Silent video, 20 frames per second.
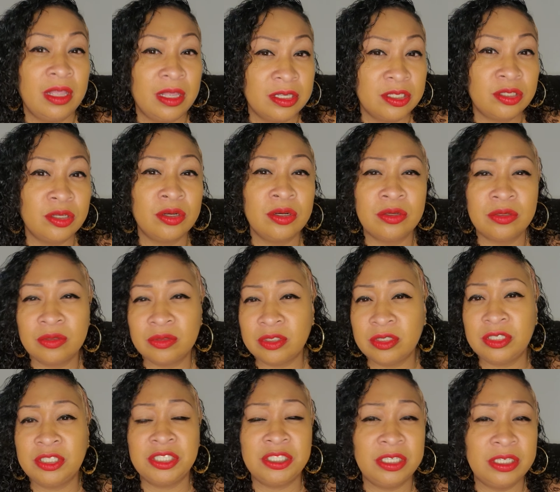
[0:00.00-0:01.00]
So
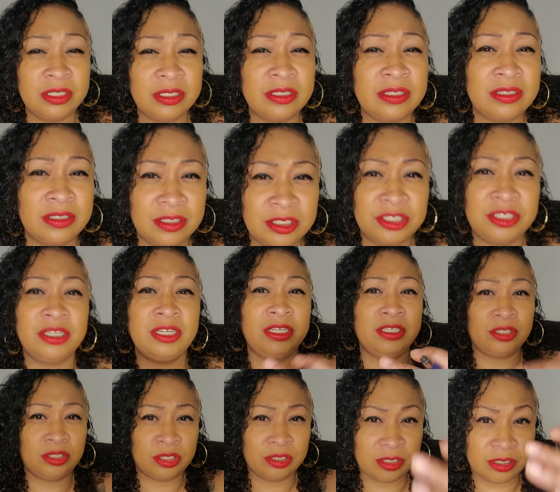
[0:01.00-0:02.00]
she, she
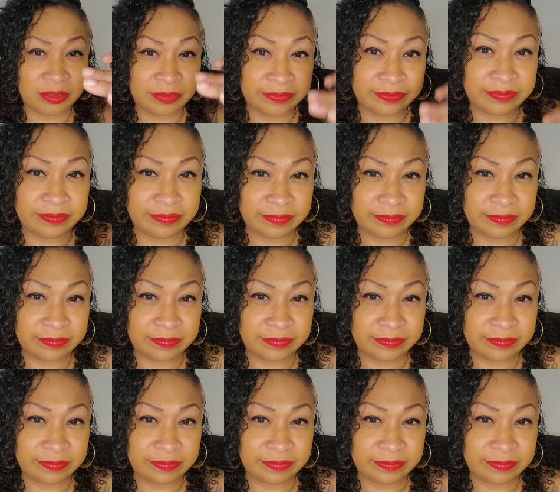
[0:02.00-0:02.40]
needs to